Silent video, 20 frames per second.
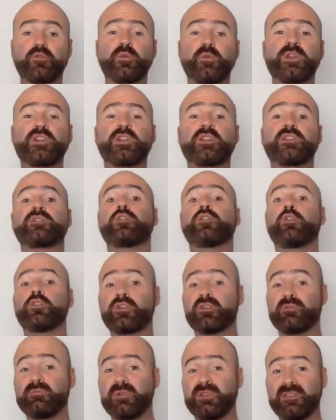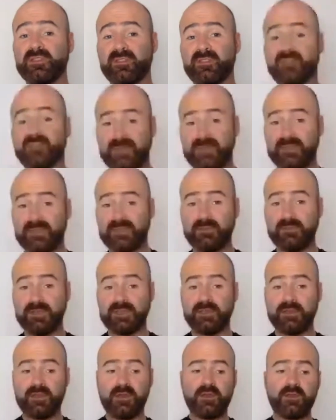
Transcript: which is Tuckman's theory.